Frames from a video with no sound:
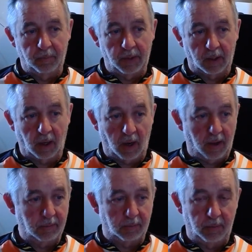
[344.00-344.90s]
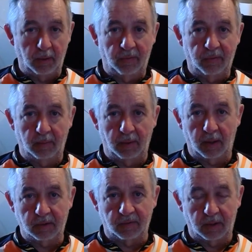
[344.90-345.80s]
It climbs beautifully
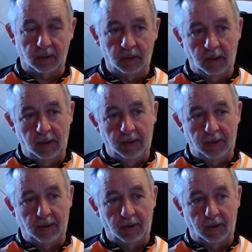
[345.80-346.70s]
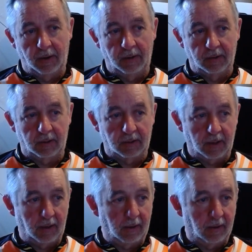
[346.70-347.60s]
because of it. In the
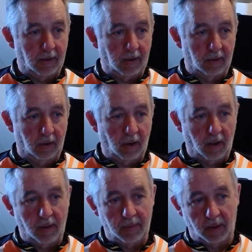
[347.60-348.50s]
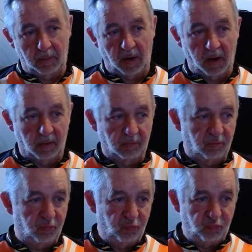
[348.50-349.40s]
Katanga, I can climb at around
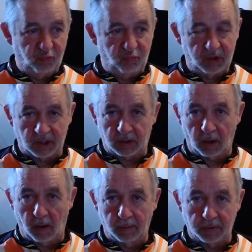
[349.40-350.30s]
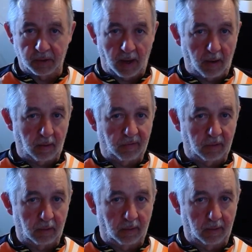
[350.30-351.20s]
6 kilometers an hour
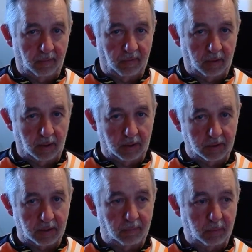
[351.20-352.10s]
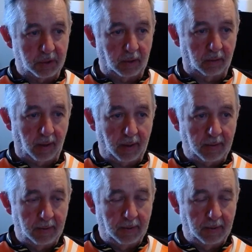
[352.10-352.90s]
for a 7% grade.